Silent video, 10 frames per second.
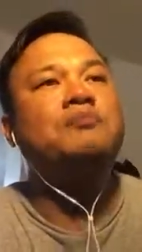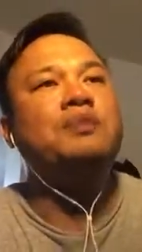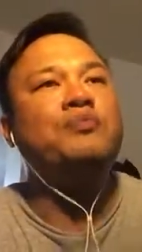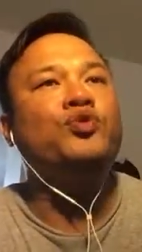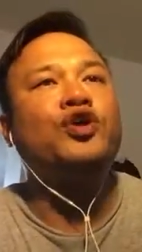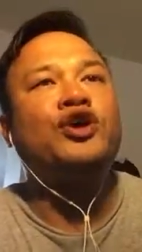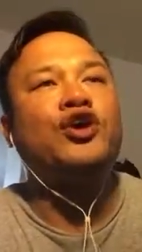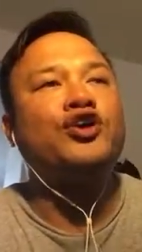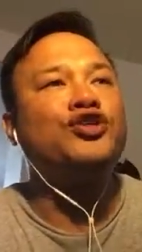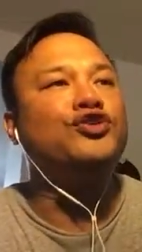people that
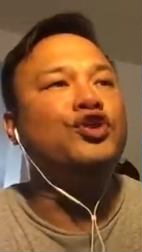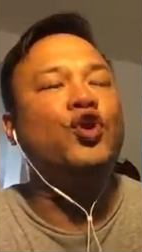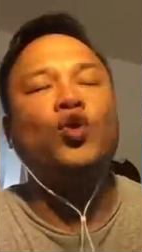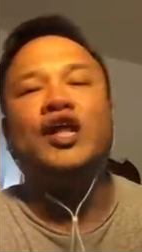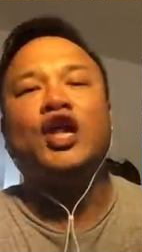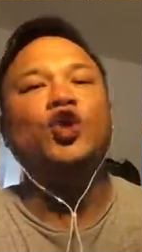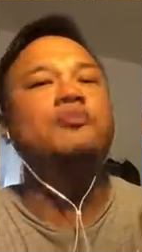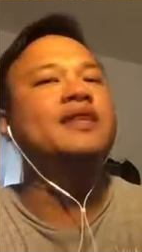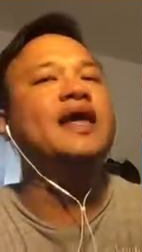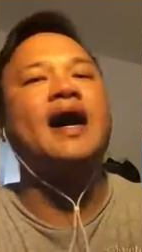are into the whole
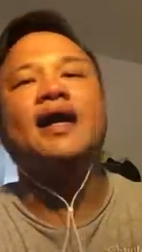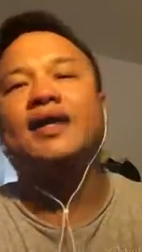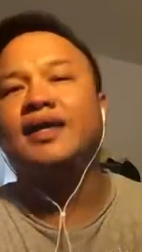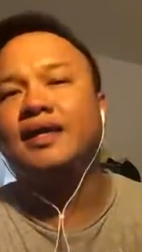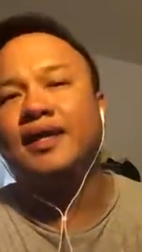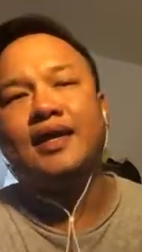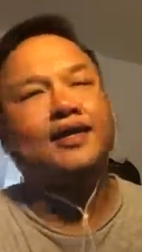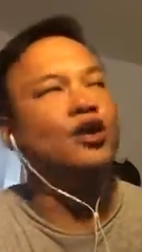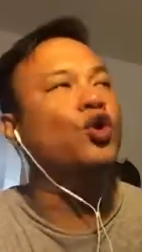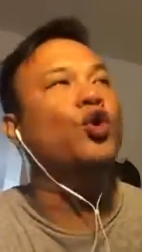Illuminati
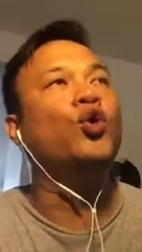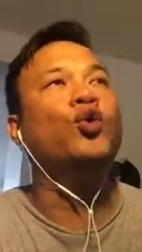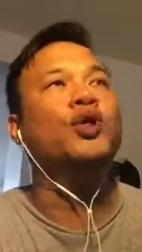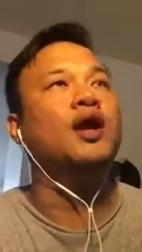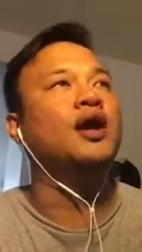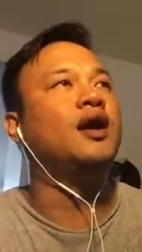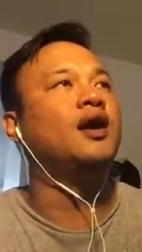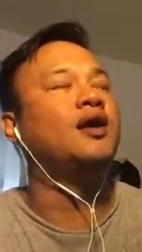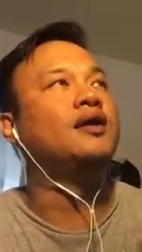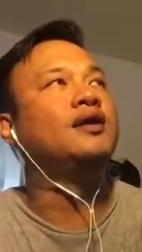and the whole
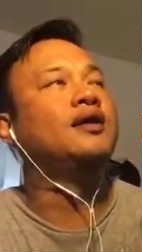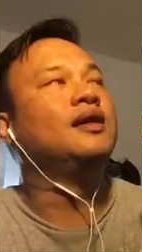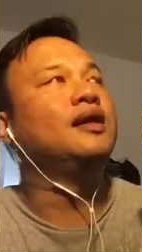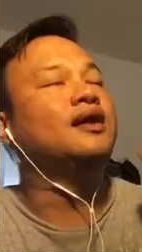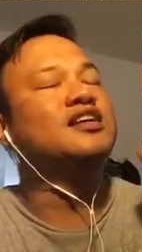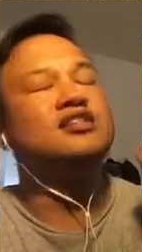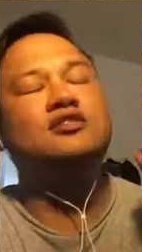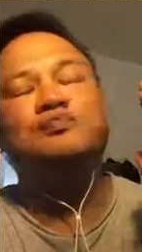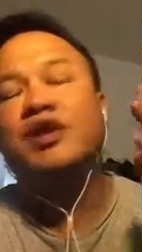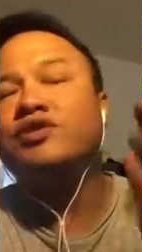uh,
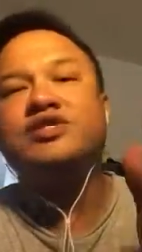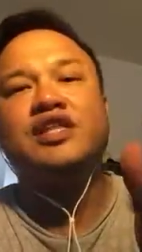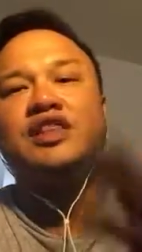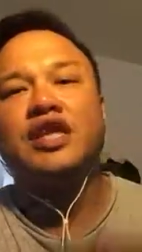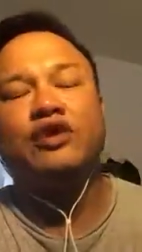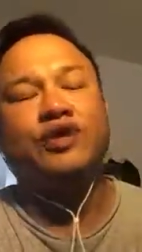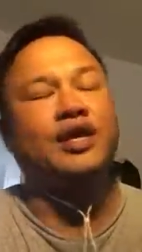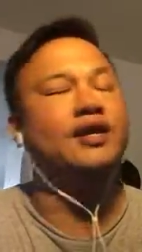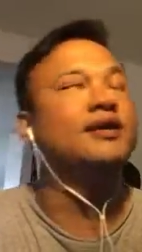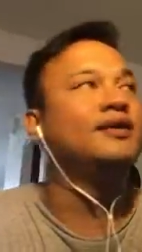conspiracy
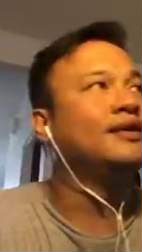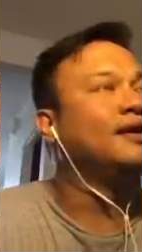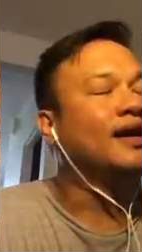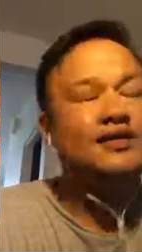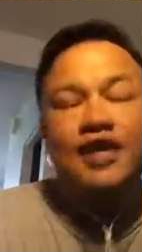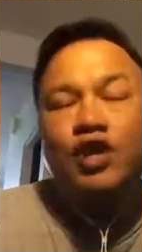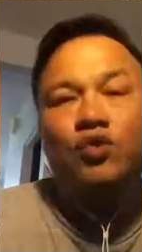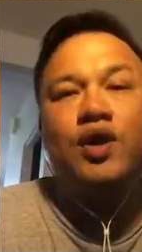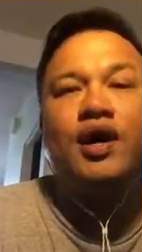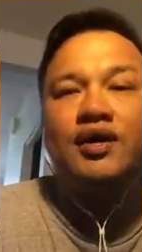theory, I tell you
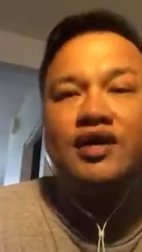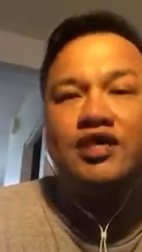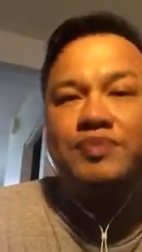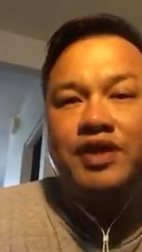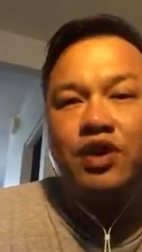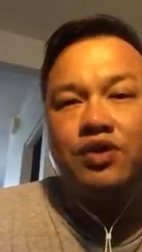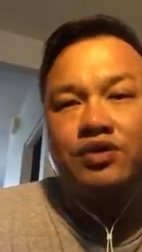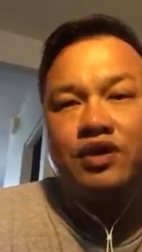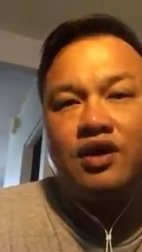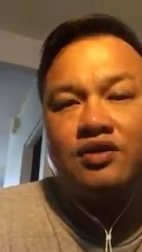what, it's been
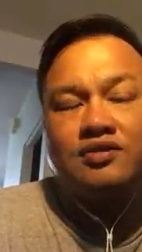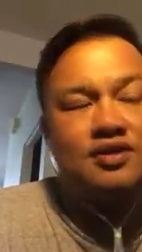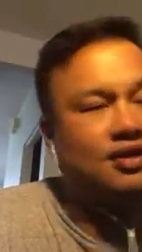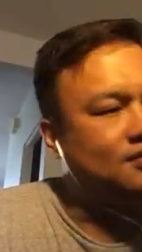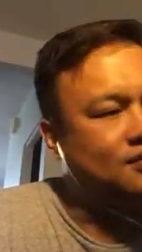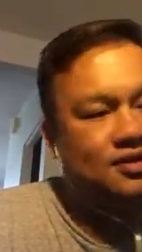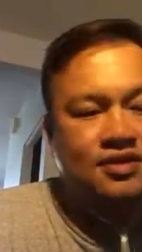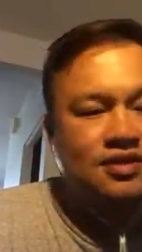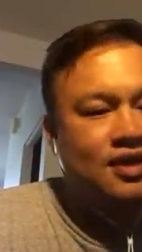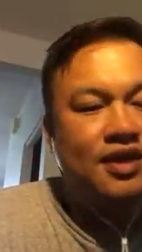going on since